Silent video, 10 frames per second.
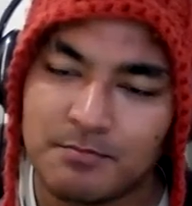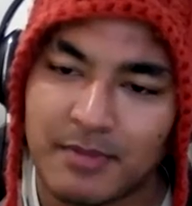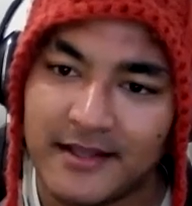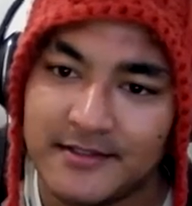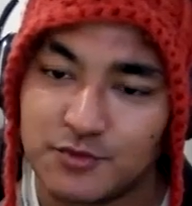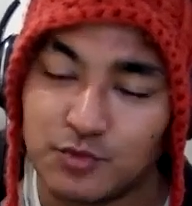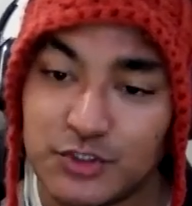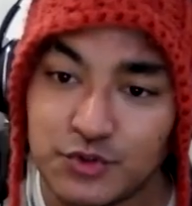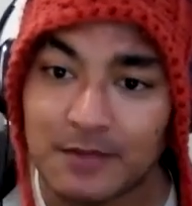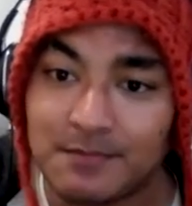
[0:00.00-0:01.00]
pioneers. We
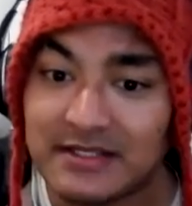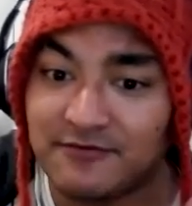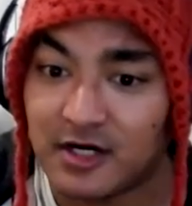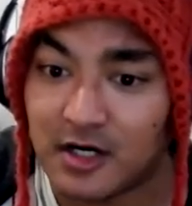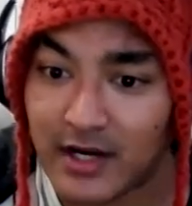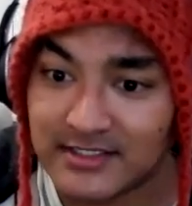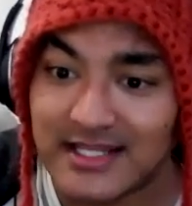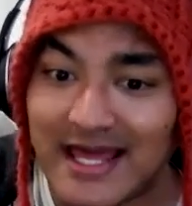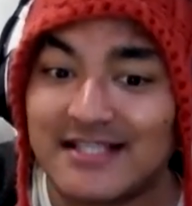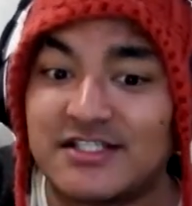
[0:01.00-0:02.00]
do something for our
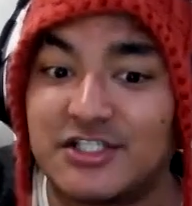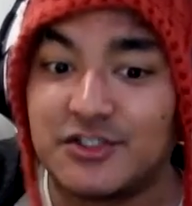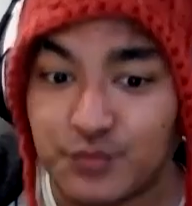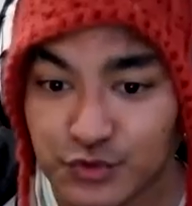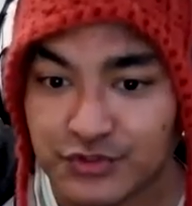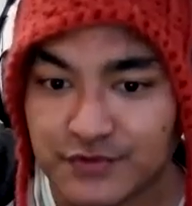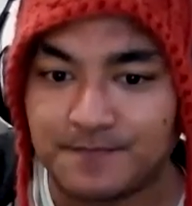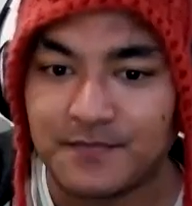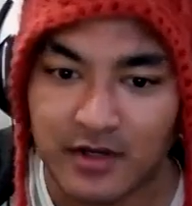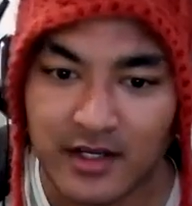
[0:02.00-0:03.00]
idol as a tribute,
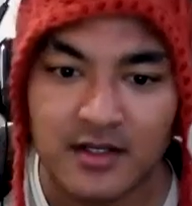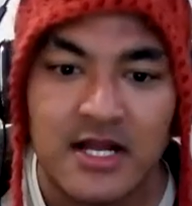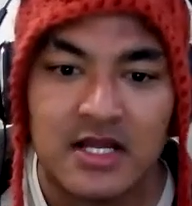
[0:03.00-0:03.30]
right?